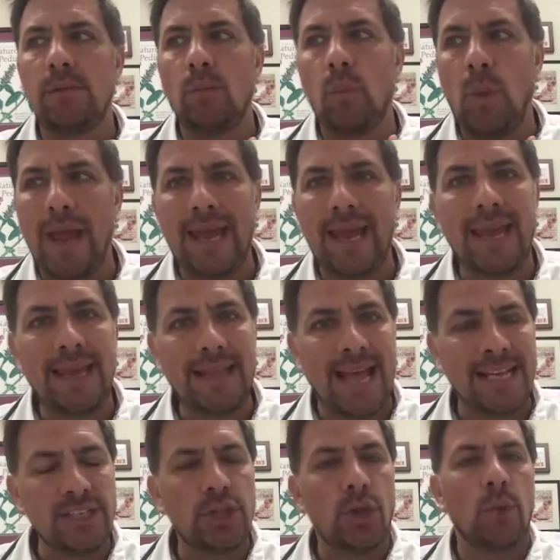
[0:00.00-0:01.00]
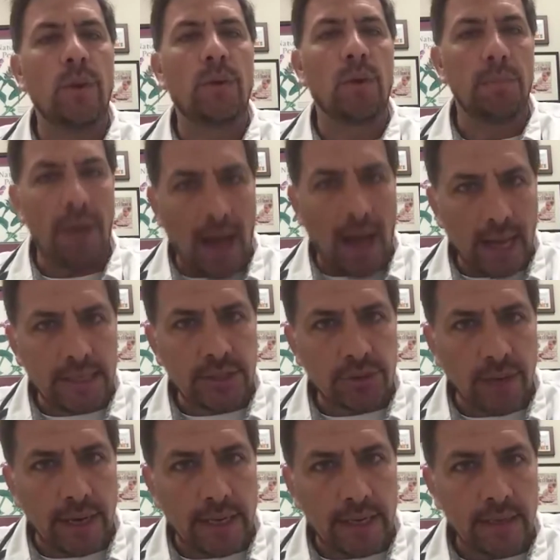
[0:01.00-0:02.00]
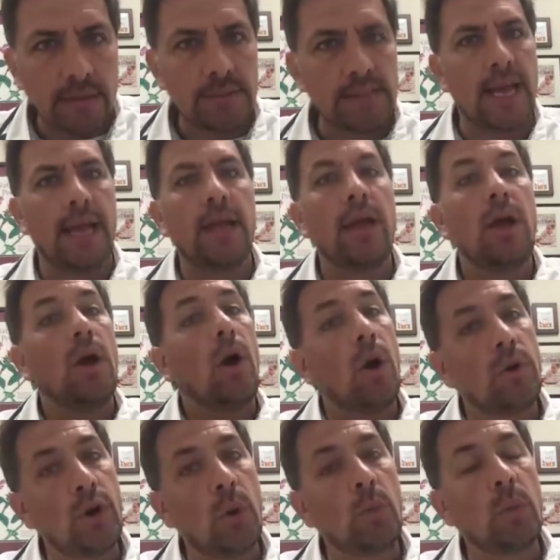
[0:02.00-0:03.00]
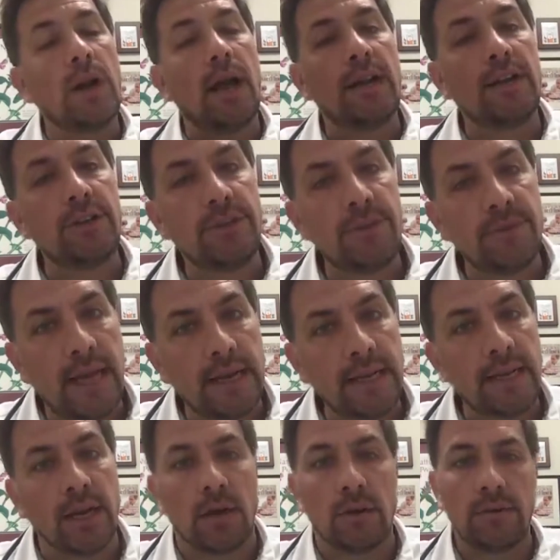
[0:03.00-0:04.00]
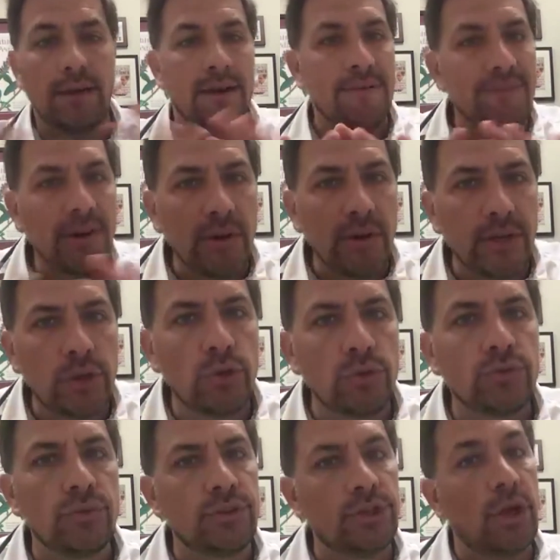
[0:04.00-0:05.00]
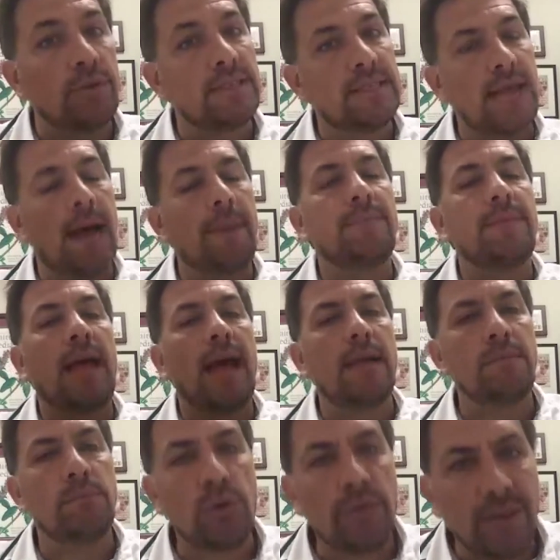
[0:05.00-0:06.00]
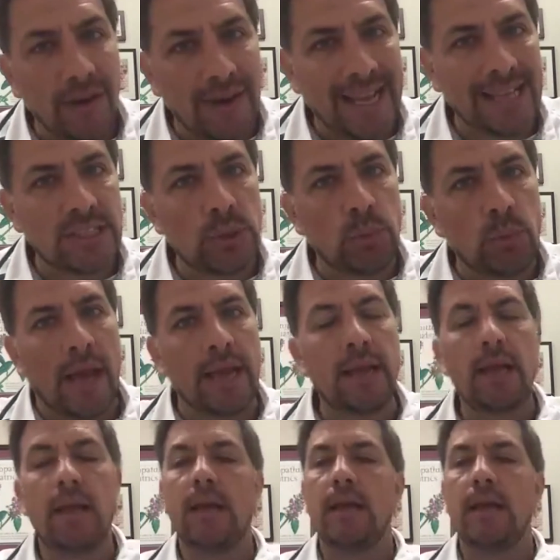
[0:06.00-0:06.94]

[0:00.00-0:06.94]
way as though we were potty training say, oh no, we're not going to do that here, in a very neutral tone, stop that, move their hands away,